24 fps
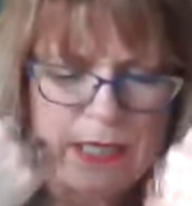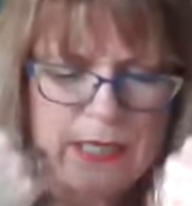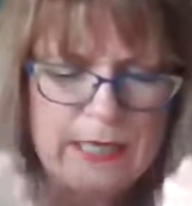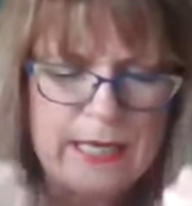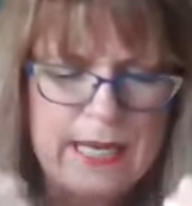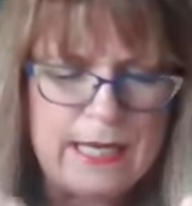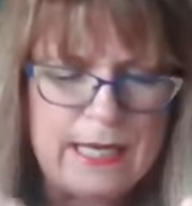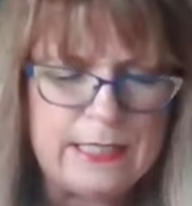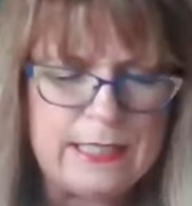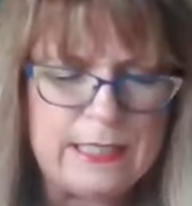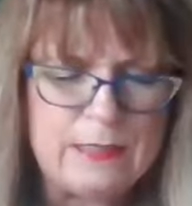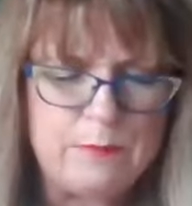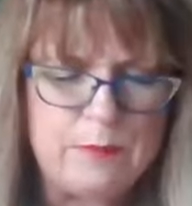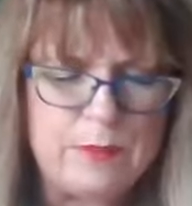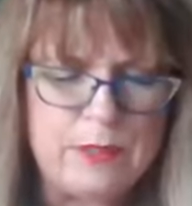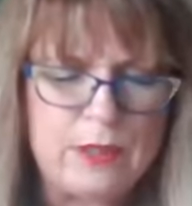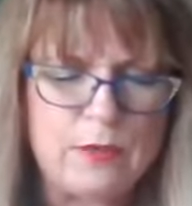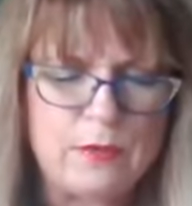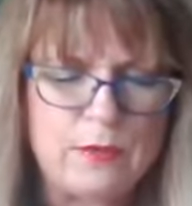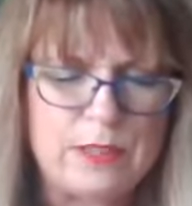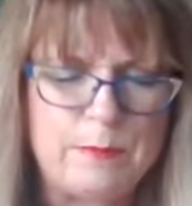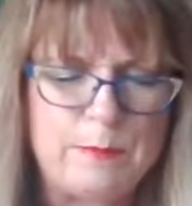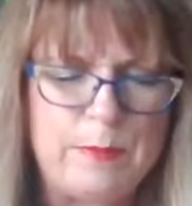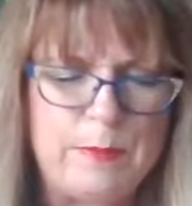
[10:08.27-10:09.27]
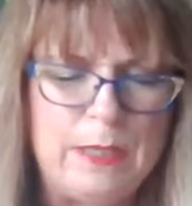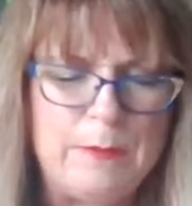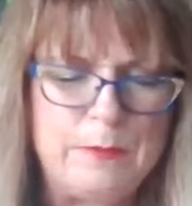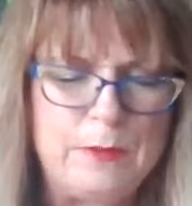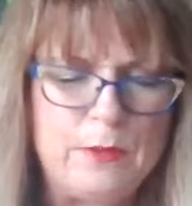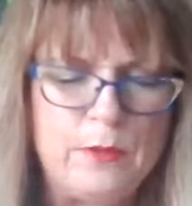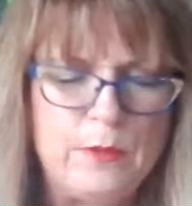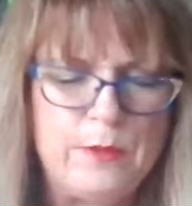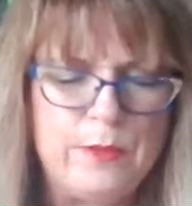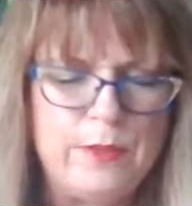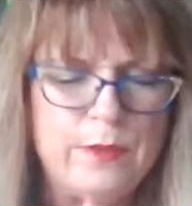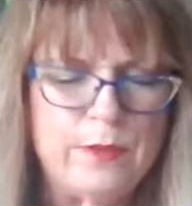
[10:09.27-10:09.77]
connected with those
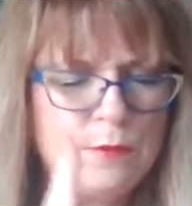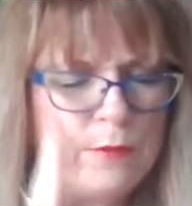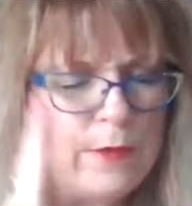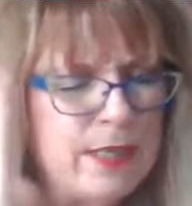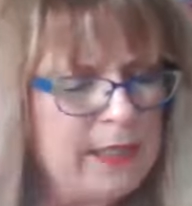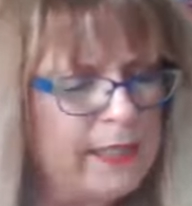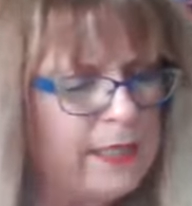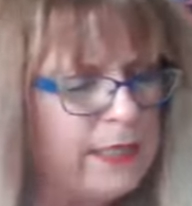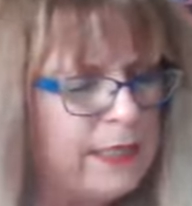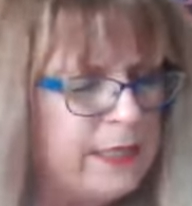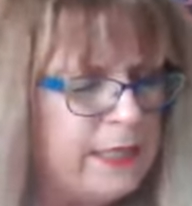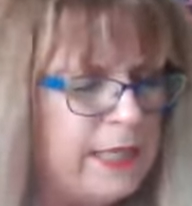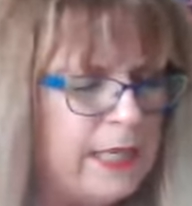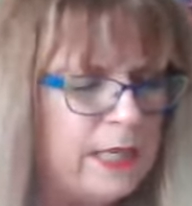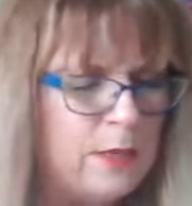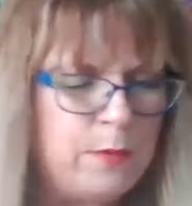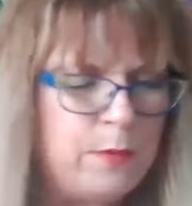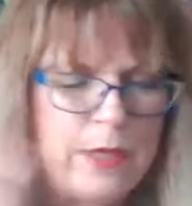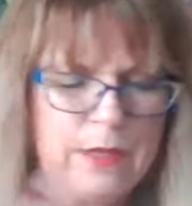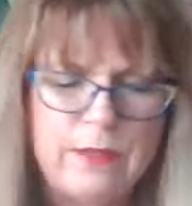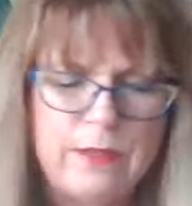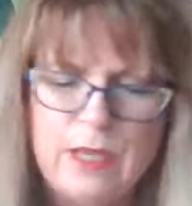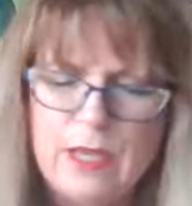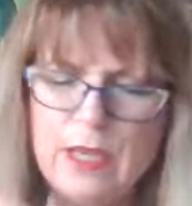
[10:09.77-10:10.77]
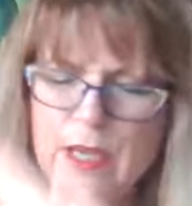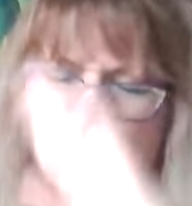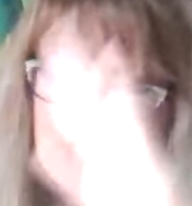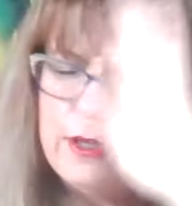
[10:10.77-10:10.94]
people who you resonate with,